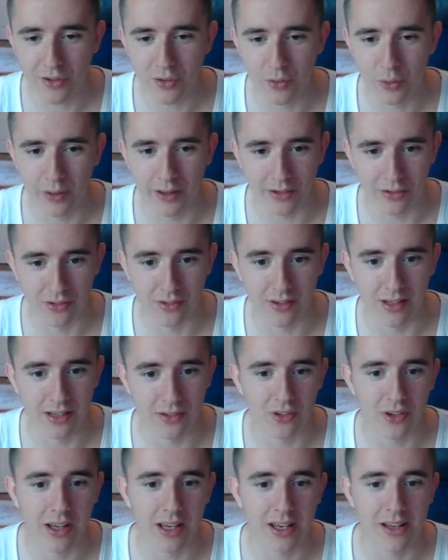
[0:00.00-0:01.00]
to it is
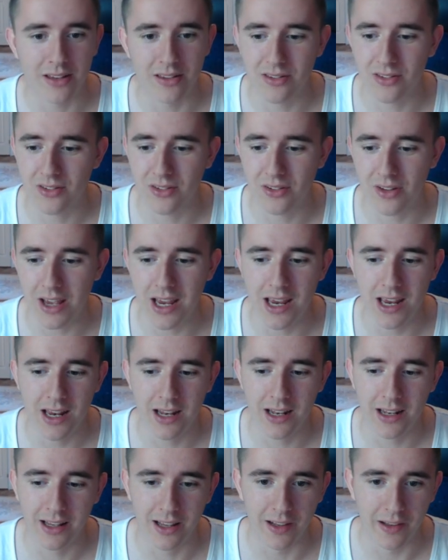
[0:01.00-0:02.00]
this
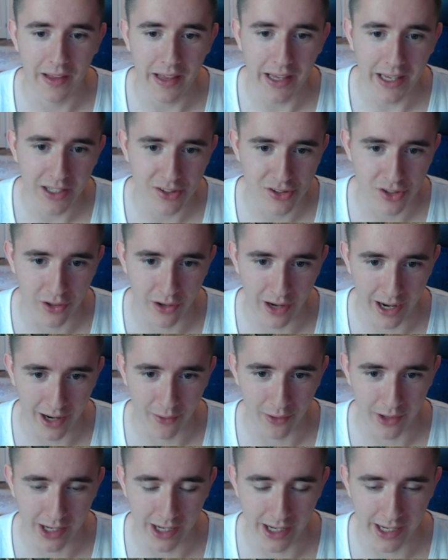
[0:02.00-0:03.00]
insane glacier
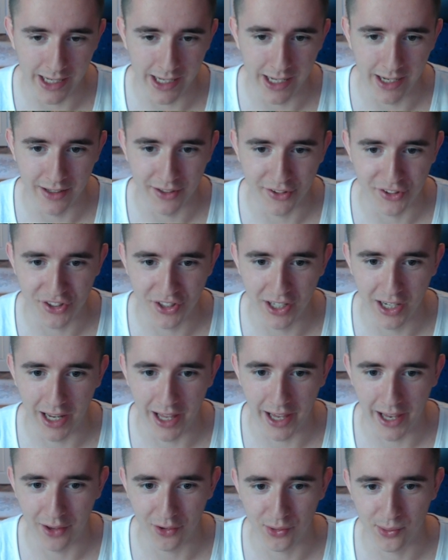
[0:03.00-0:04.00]
area in
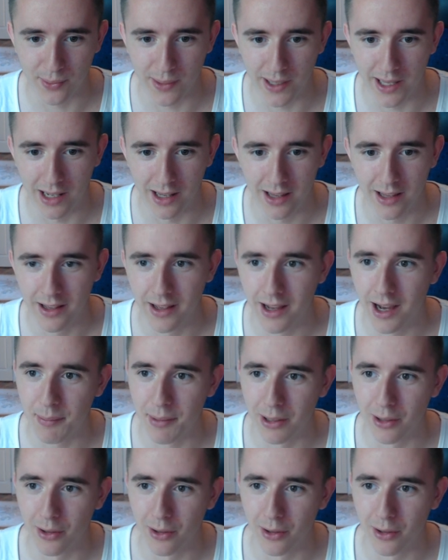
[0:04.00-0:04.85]
Chile as well. I mean,